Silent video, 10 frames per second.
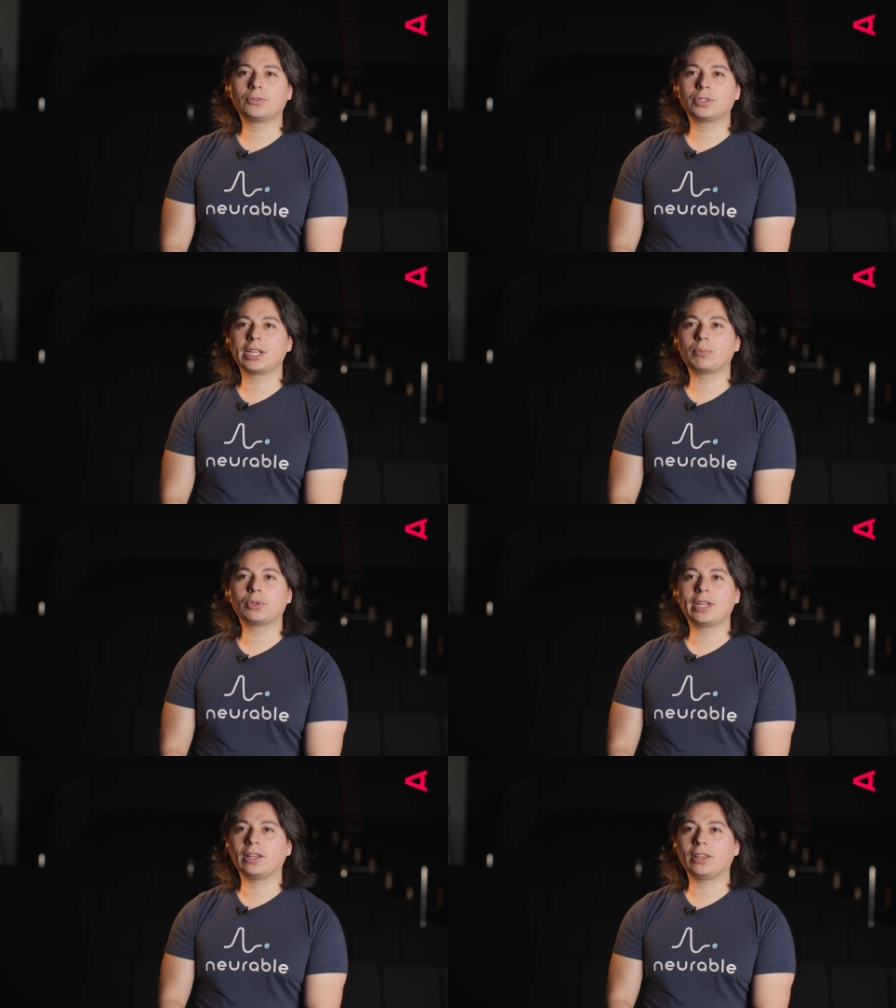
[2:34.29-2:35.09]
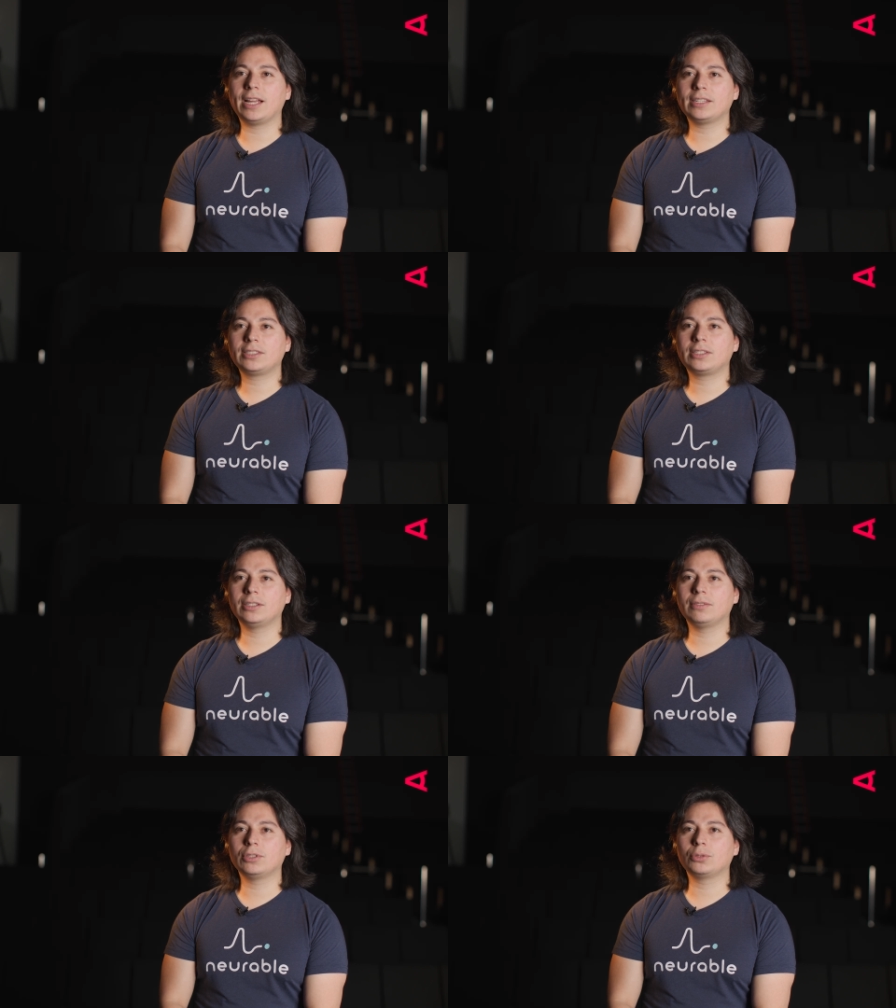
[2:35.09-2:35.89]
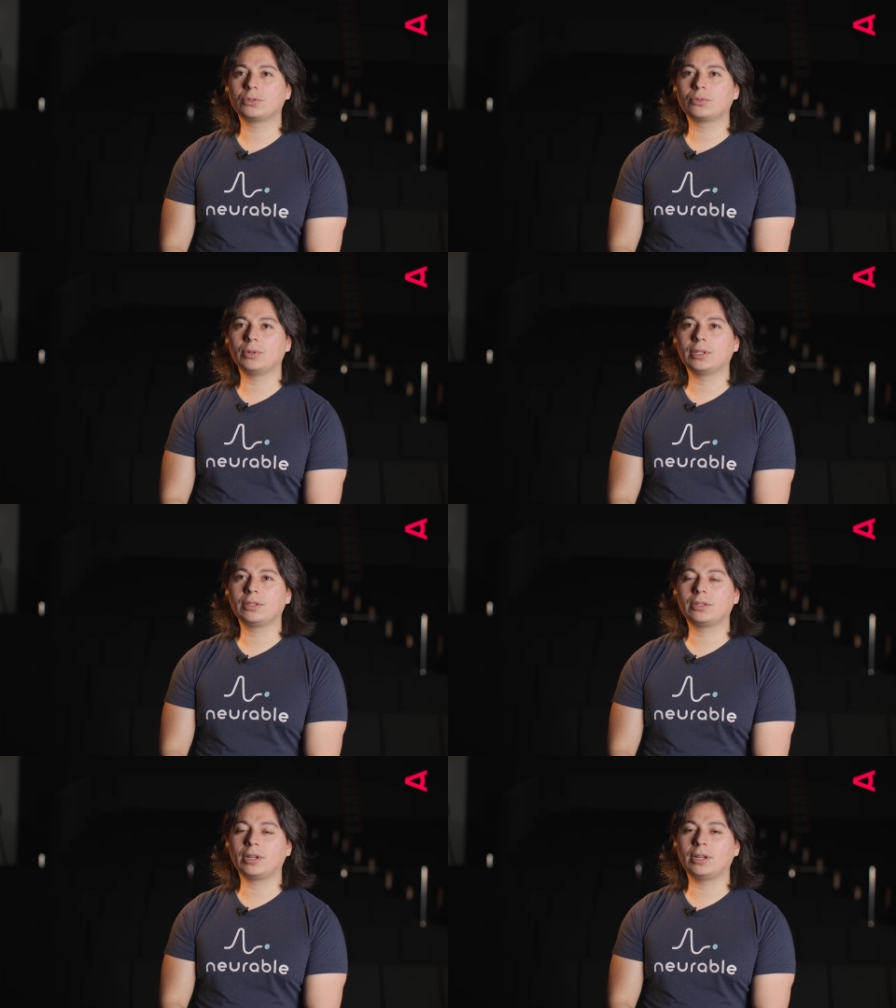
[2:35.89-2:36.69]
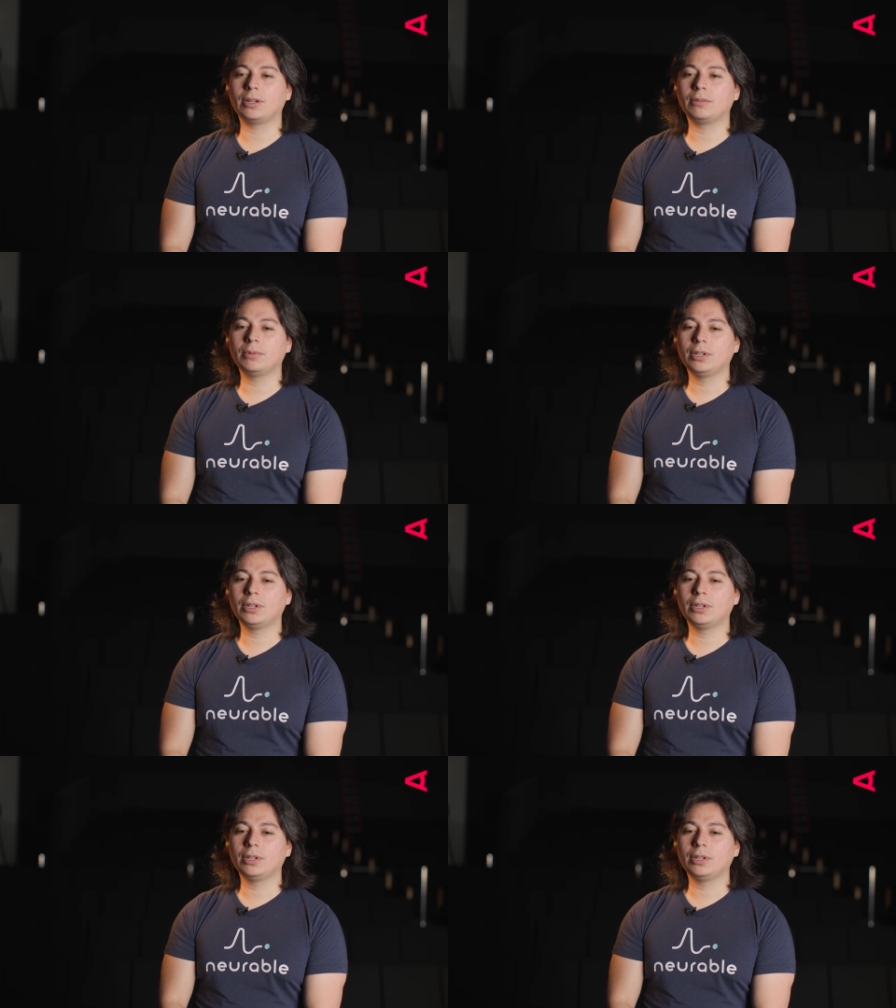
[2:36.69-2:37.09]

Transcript: for example, with ALS, individuals with uh,